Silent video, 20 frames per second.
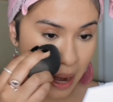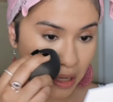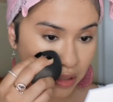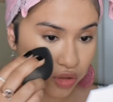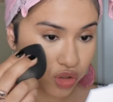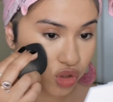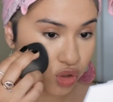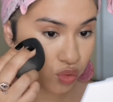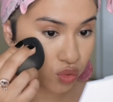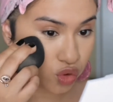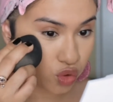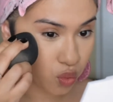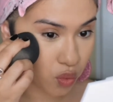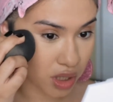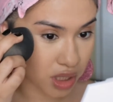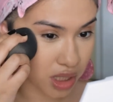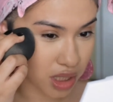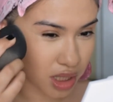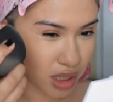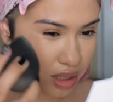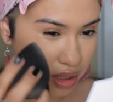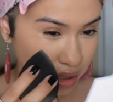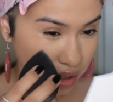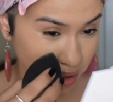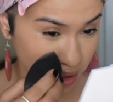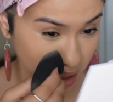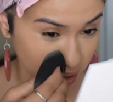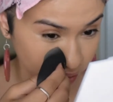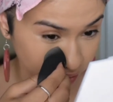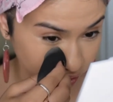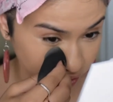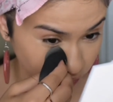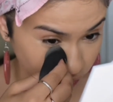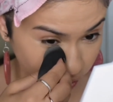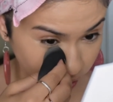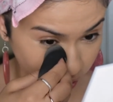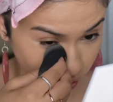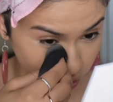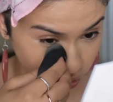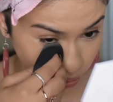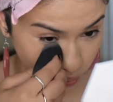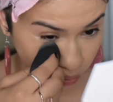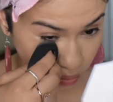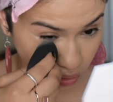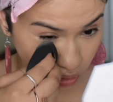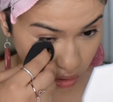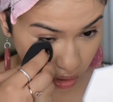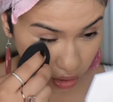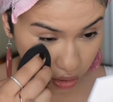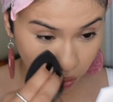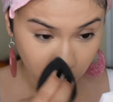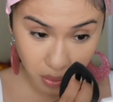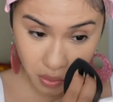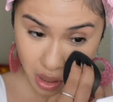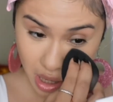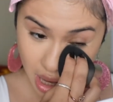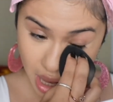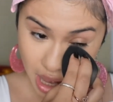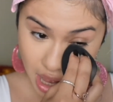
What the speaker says: June 20th, because as if you guys don't know,